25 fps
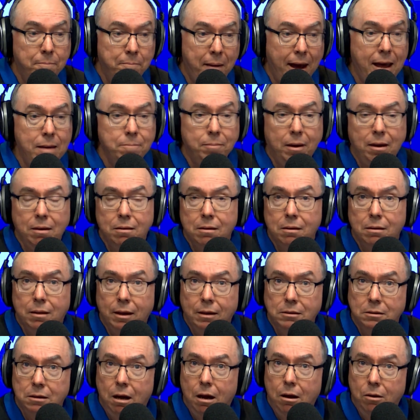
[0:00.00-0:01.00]
may be that
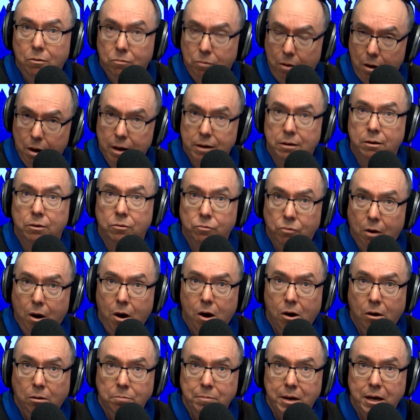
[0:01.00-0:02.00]
there's no right and
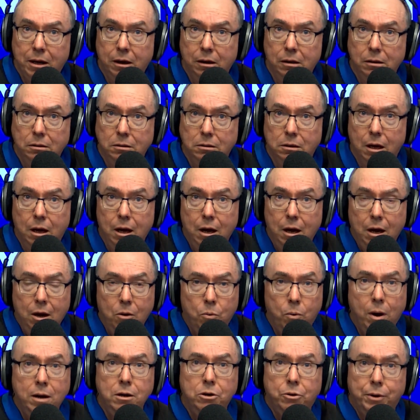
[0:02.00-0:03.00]
wrong because
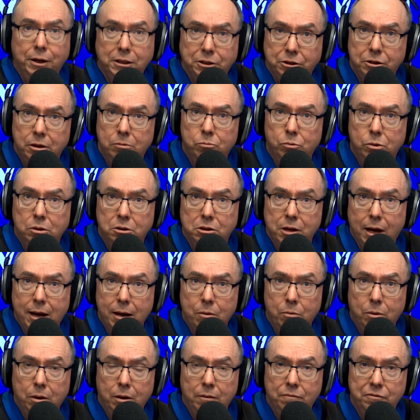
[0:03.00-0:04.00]
one Christian will
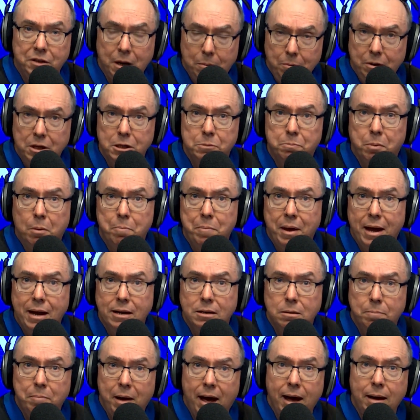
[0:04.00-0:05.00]
say, well, if someone's
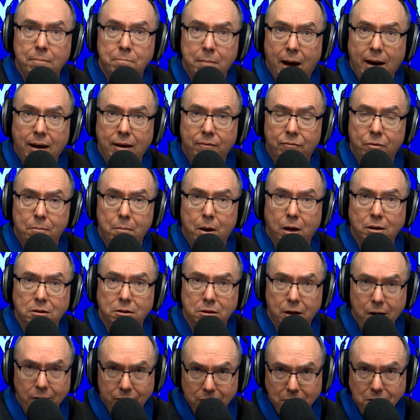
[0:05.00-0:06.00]
prepared to pay money for my
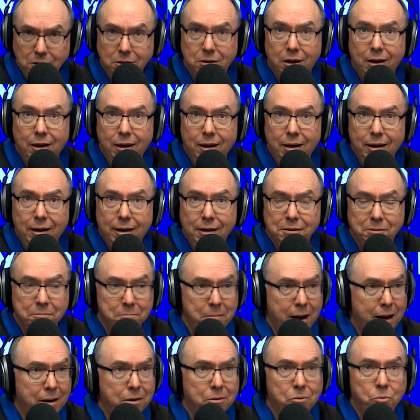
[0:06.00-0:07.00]
service, doesn't
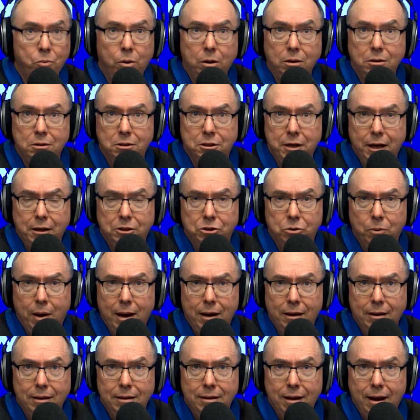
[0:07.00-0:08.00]
matter what mm.
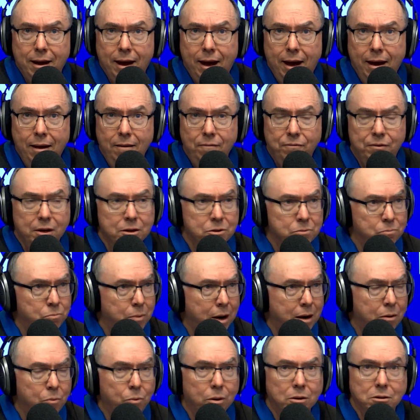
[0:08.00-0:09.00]
sexuality they have, doesn't
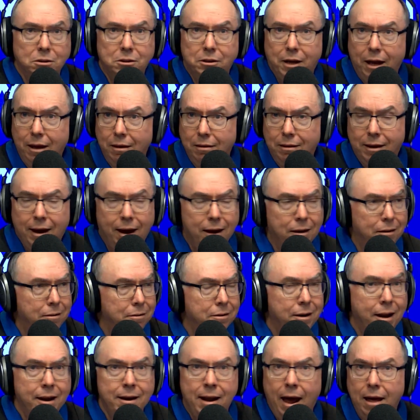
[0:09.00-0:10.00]
matter what skin
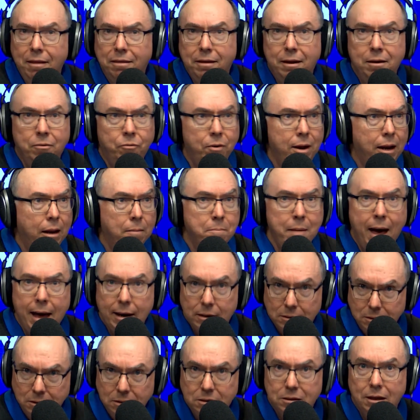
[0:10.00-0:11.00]
color, mm. nothing really
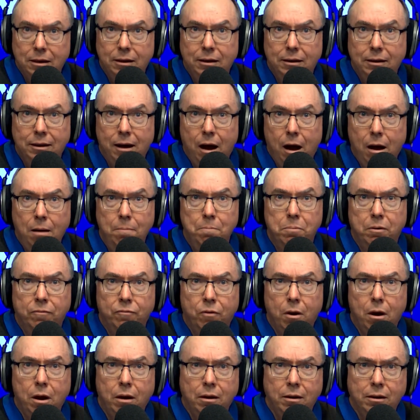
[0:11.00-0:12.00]
matters. Mm. Uh, I'm
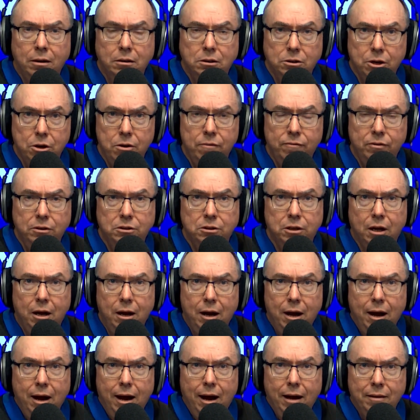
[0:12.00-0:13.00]
providing a mm. service
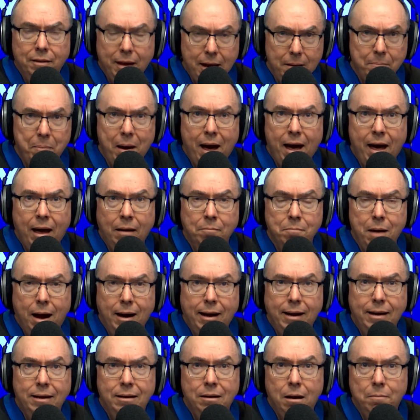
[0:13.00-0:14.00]
and they're paying
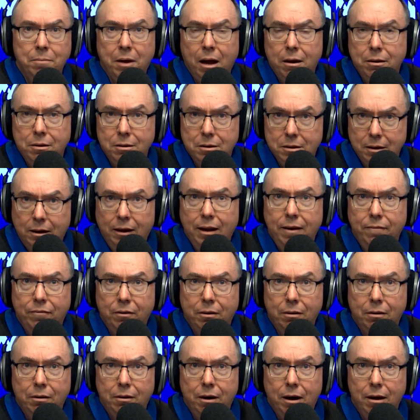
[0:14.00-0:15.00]
money, and I'm going to
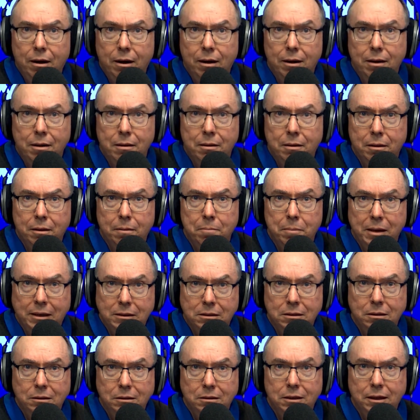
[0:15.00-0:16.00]
deliver uh, the
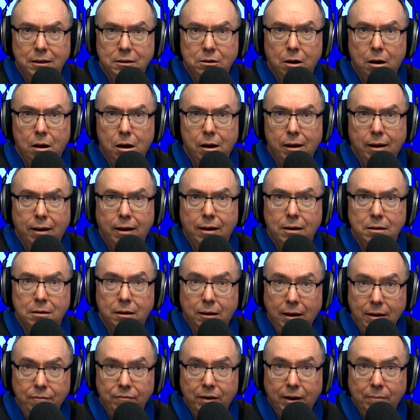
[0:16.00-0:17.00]
business as I
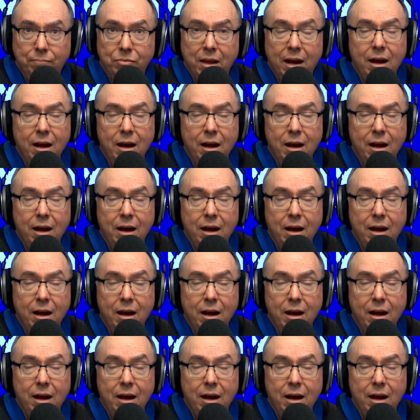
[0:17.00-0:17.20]
deliver.